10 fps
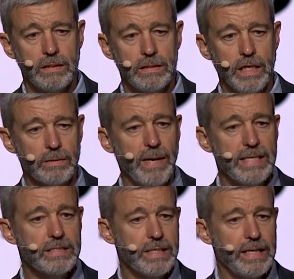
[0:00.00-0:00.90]
Young
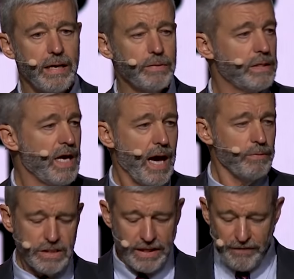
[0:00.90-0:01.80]
man said, I would, I
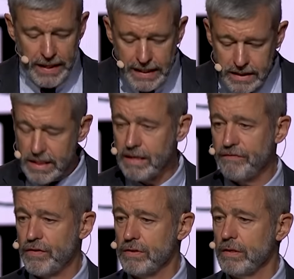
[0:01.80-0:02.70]
would give anything
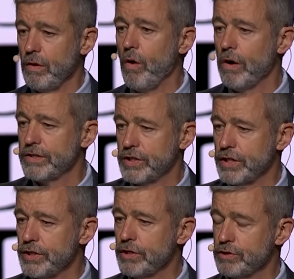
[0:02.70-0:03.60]
for the Lord to
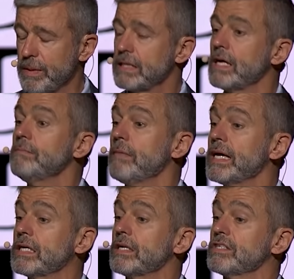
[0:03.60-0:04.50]
use me. Then
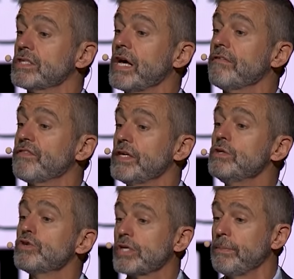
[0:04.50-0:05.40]
make yourself
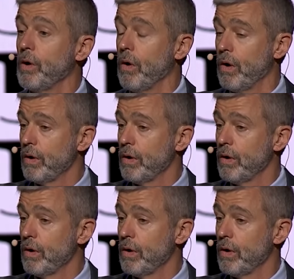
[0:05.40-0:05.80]
usable.